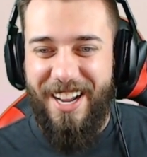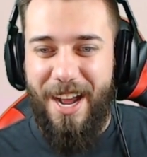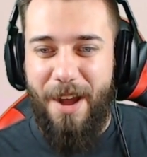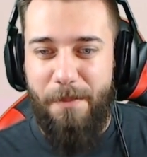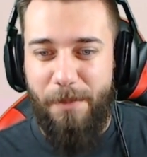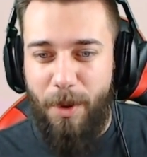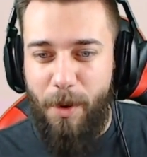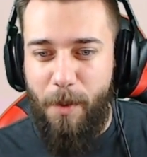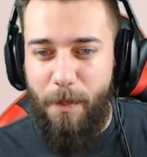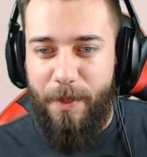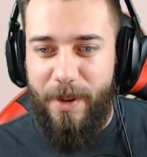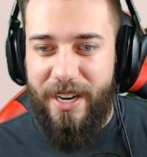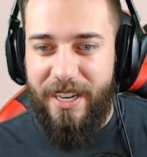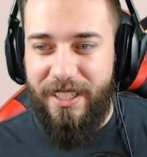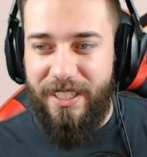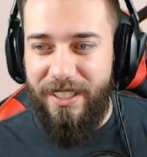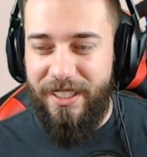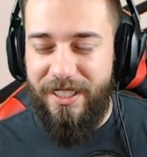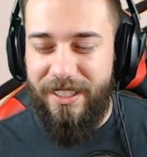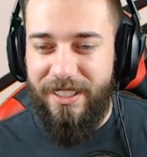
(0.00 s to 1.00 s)
I'm
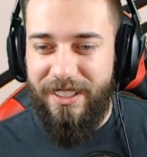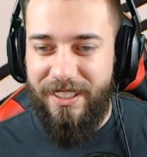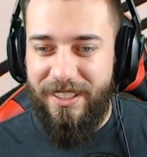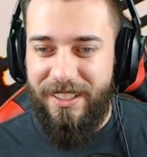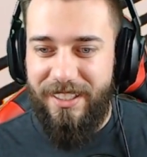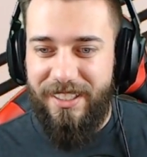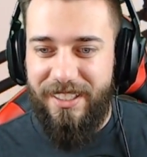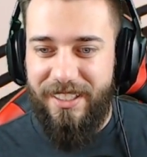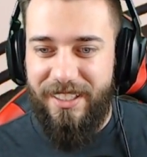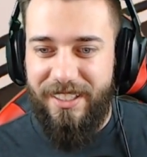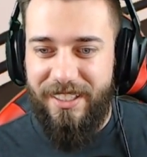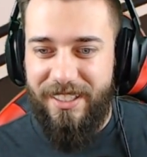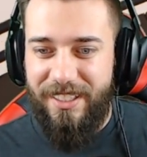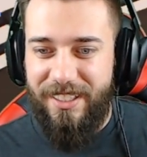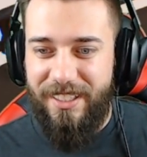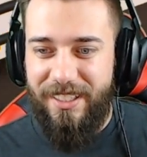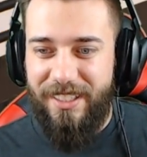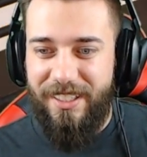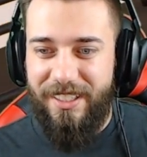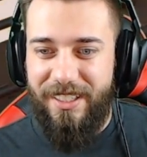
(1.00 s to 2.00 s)
looping. Oh, he's coming
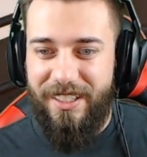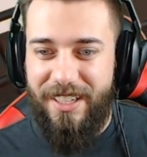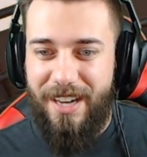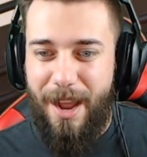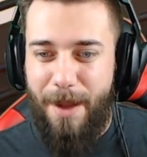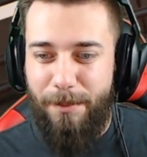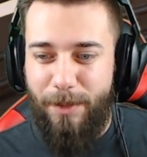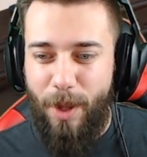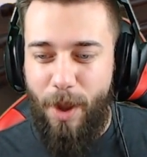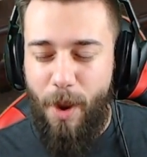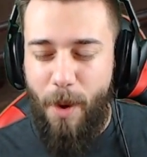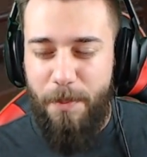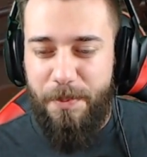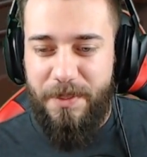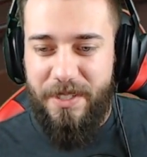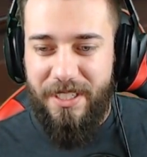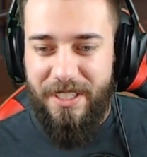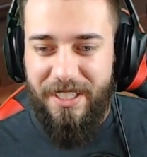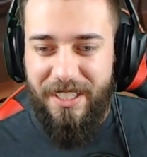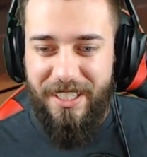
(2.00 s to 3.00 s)
after me. I'm looped.
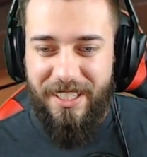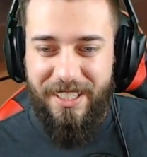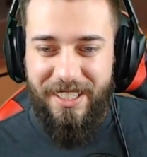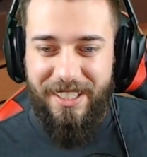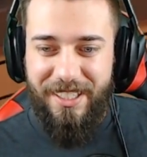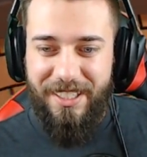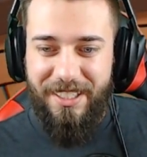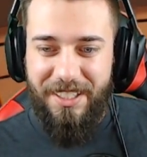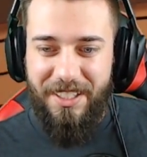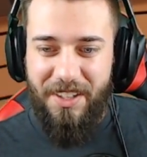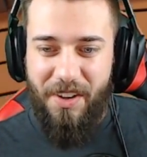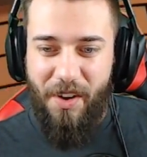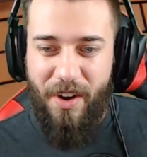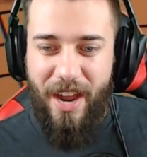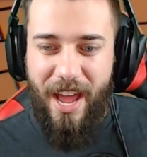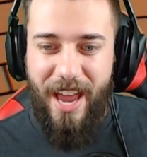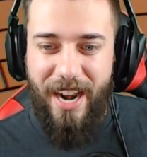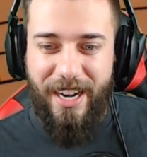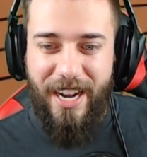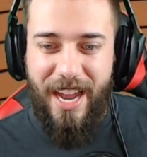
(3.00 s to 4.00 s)
He's coming after me. Hold
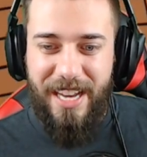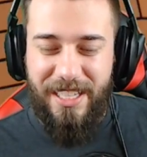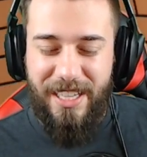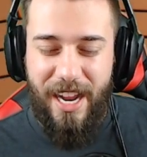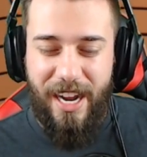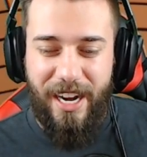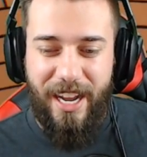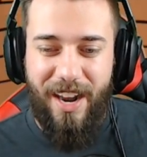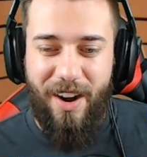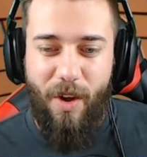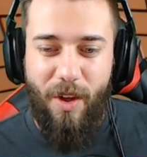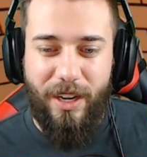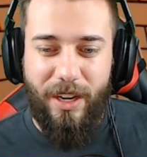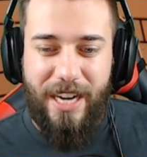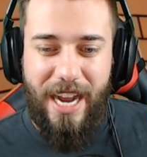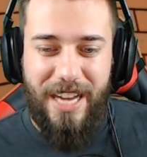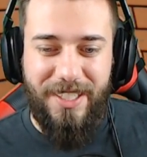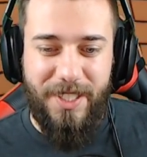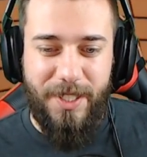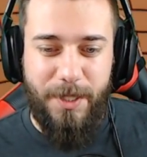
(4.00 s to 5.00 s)
on, I got all
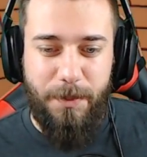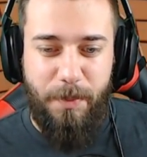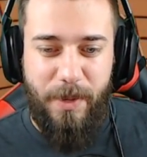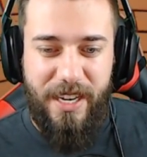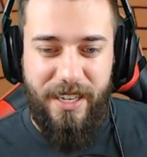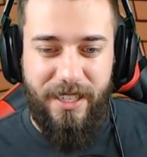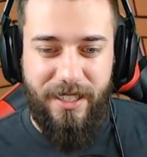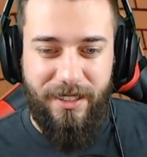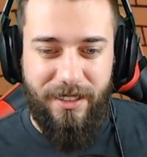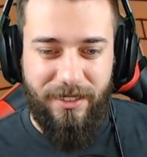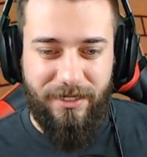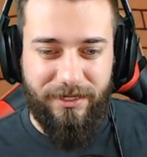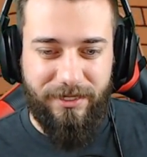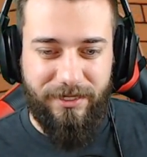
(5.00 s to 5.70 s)
kinds of speed.